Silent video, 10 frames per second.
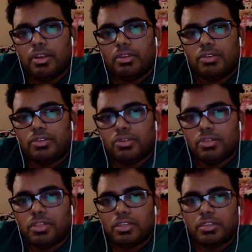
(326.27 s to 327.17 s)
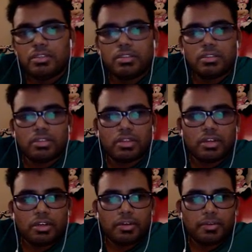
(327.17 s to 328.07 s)
to do this,
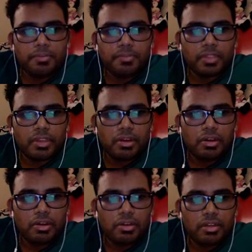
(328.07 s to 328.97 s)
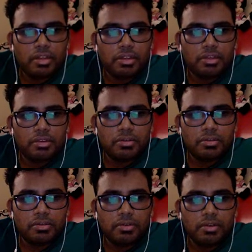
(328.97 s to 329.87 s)
we
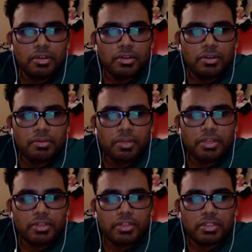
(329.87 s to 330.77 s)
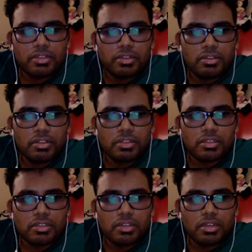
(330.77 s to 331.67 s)
need to execute
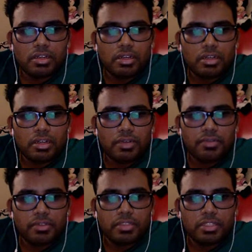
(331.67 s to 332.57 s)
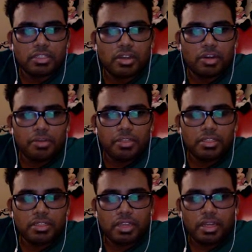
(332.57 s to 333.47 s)
this. Just copy
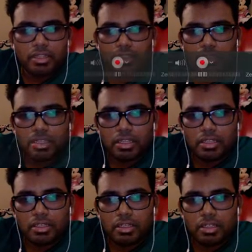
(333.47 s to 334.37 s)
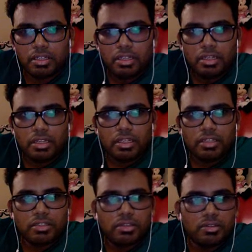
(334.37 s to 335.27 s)
these lines and then
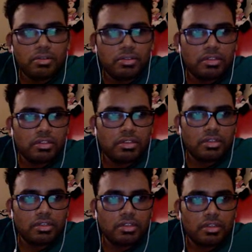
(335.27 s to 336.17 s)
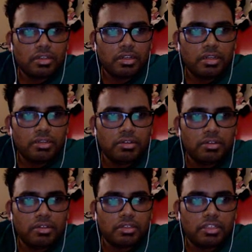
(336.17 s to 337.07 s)
execute in
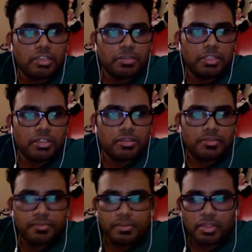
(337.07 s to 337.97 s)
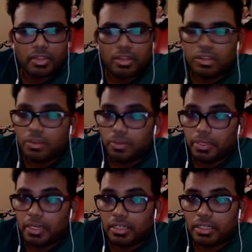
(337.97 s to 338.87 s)
your terminal. You would
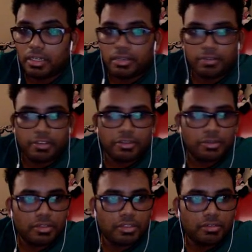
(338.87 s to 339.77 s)
get an error for sure